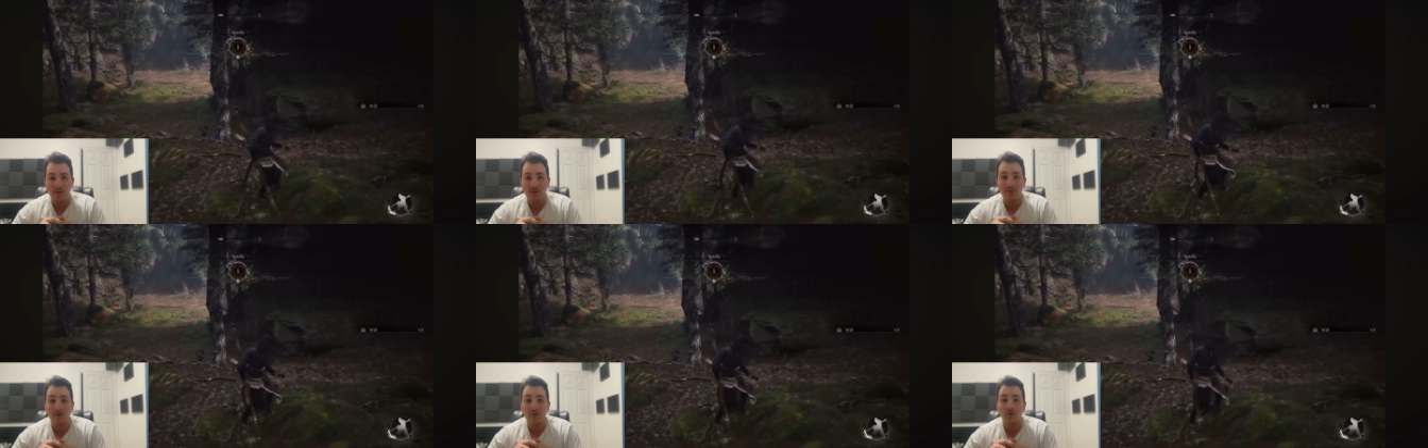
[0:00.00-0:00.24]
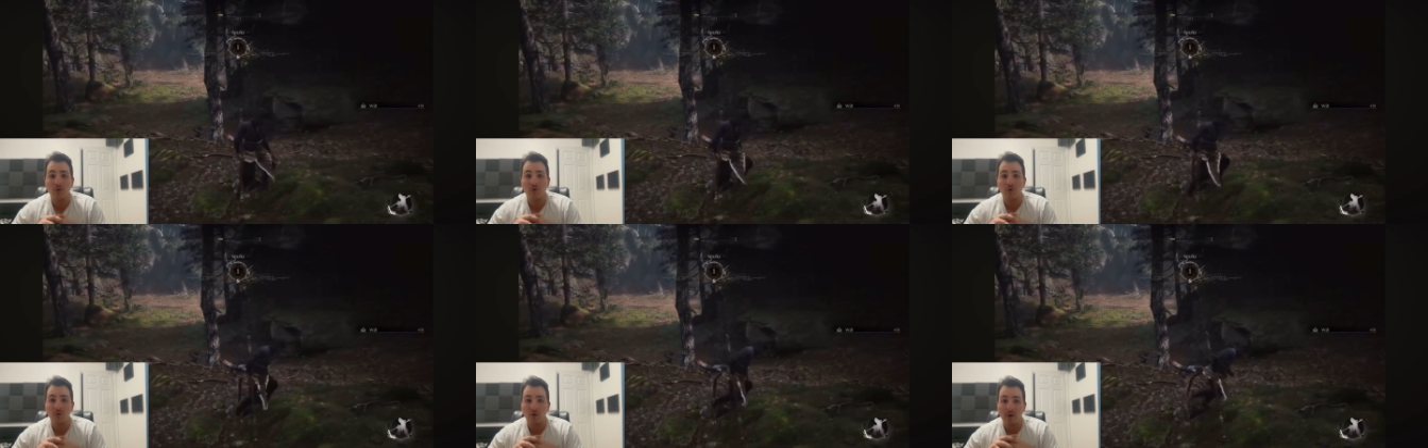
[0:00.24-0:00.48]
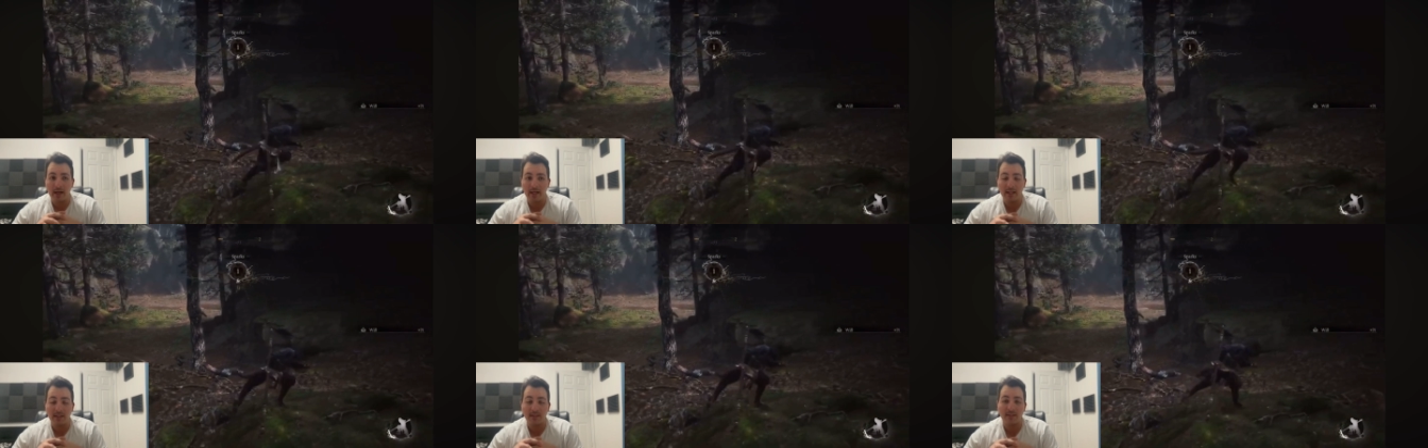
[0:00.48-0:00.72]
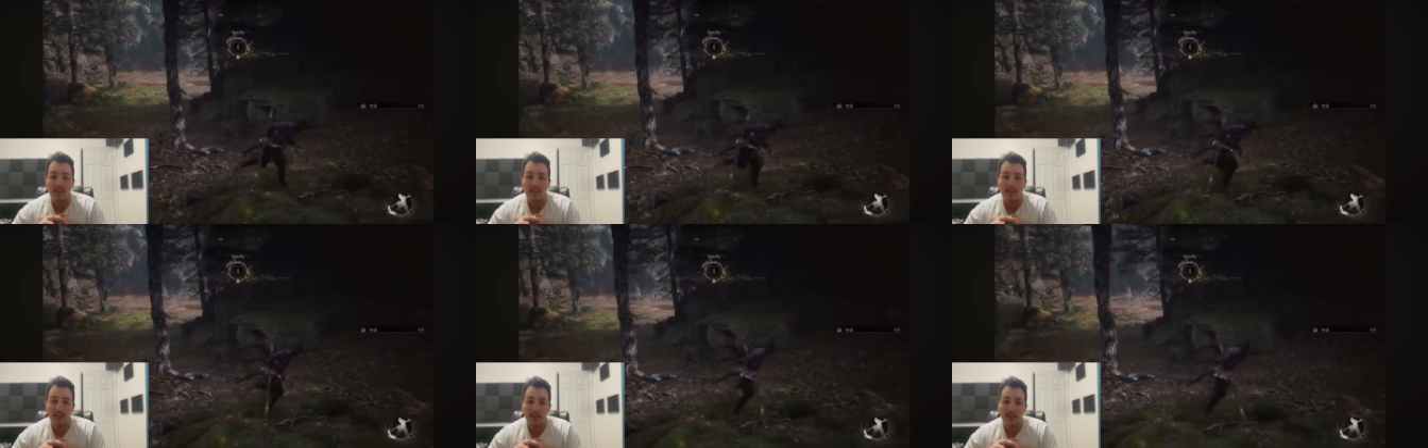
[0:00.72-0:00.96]

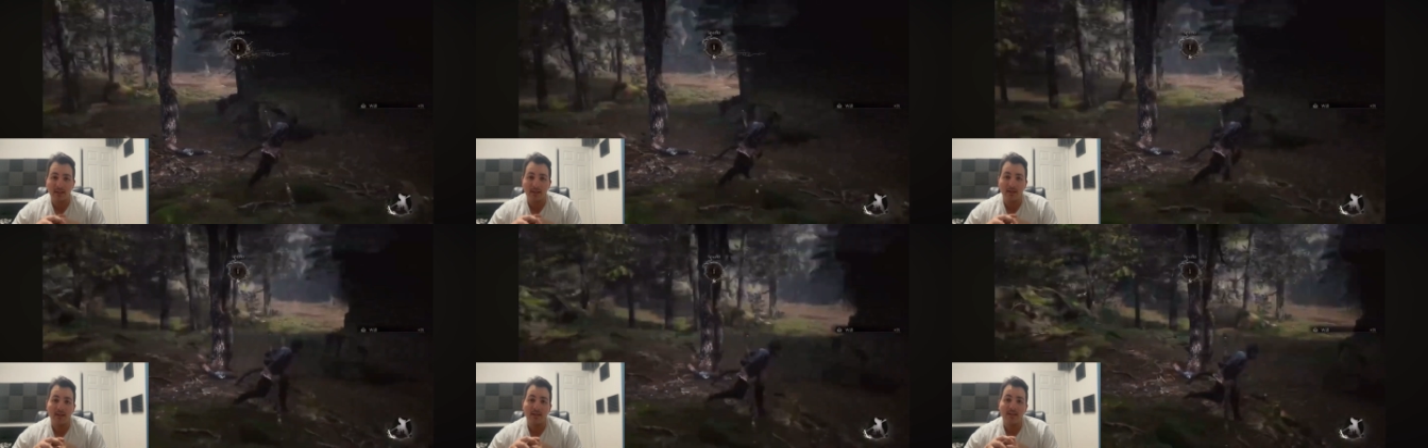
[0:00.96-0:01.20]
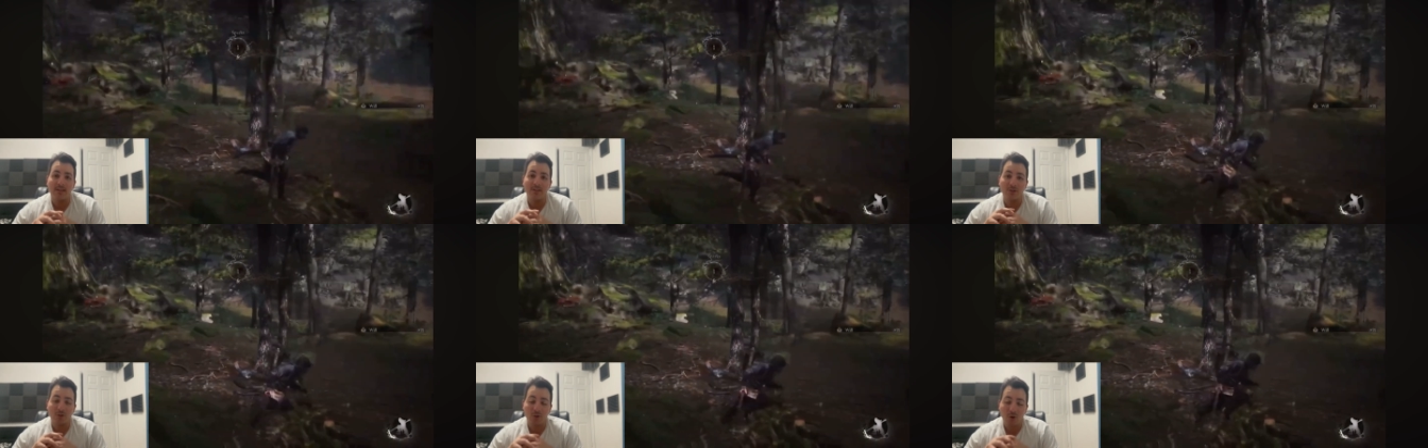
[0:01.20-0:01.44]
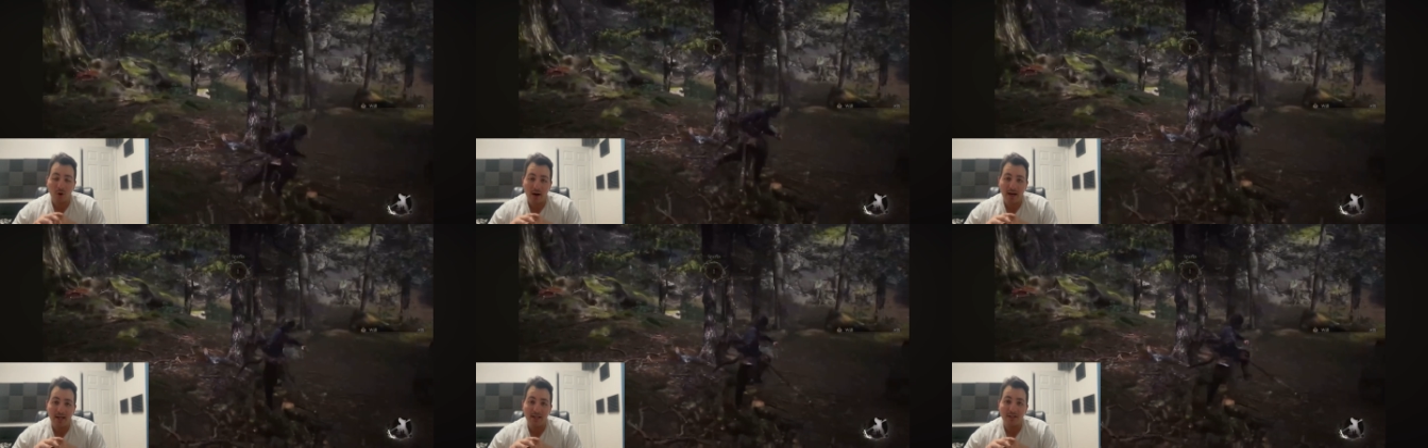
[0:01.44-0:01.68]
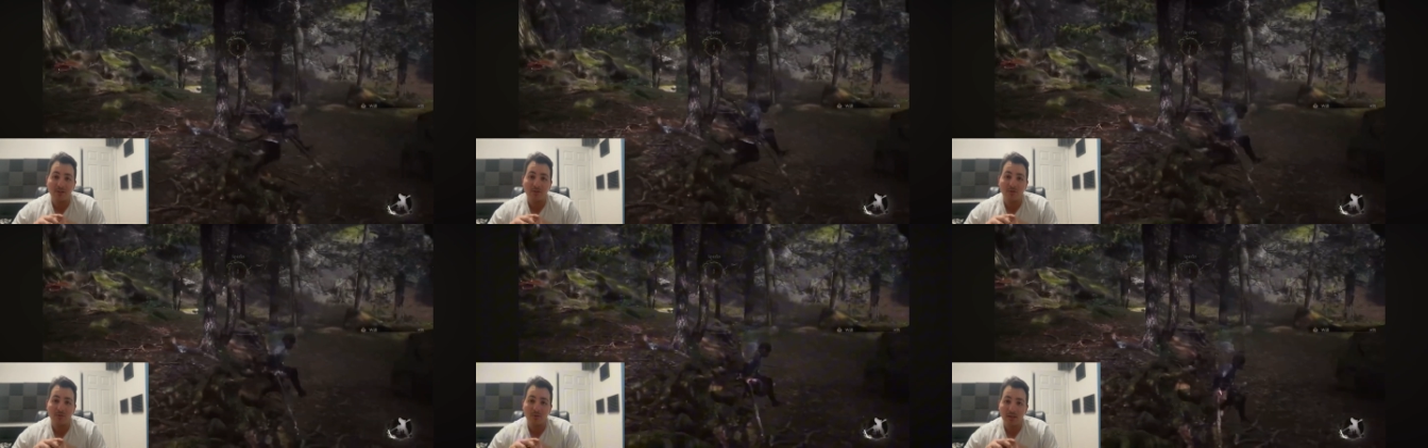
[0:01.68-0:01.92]
straight
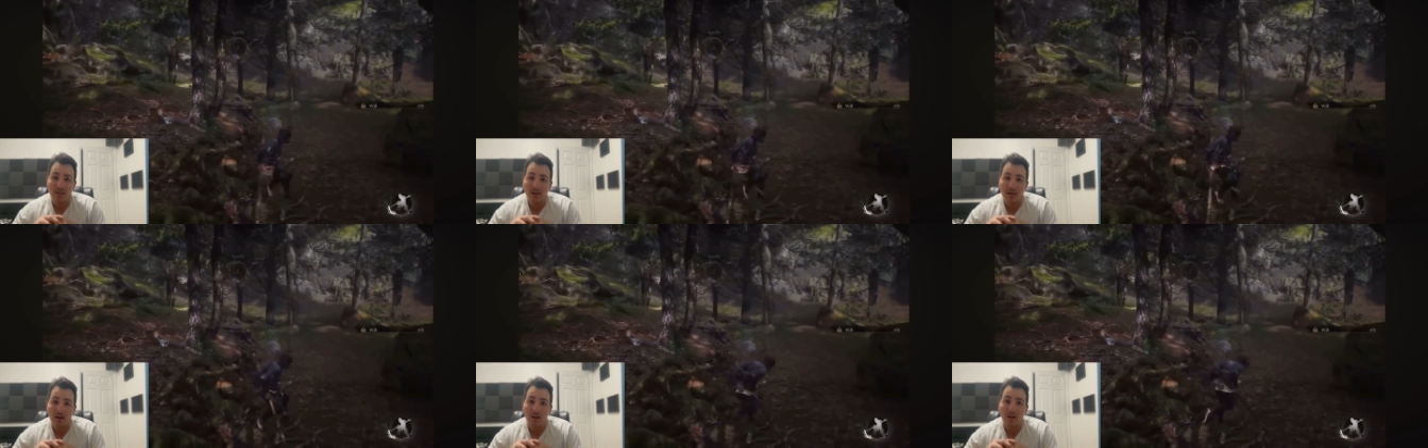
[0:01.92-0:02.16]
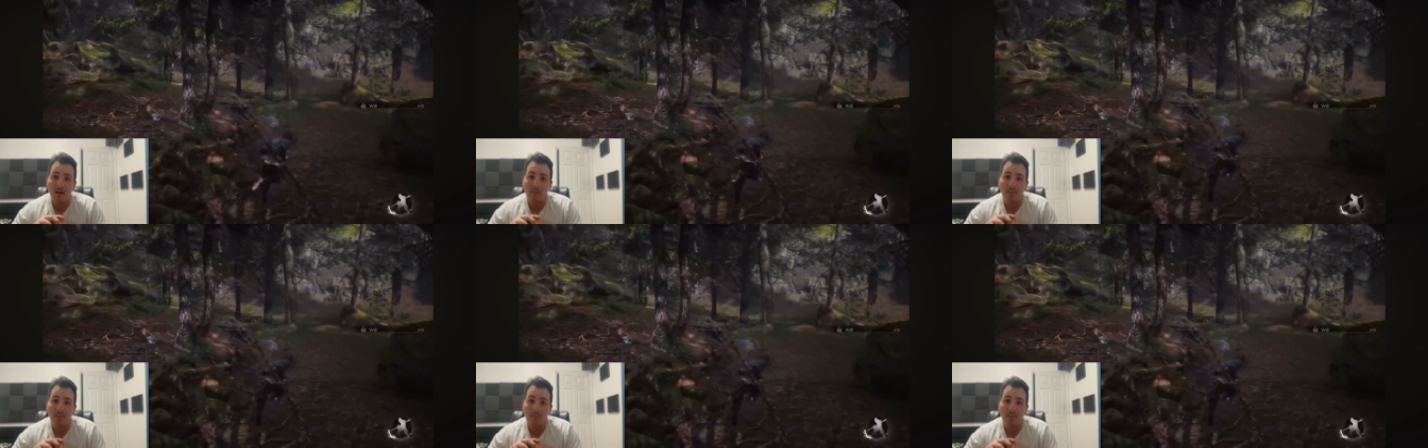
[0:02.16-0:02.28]
trying to kill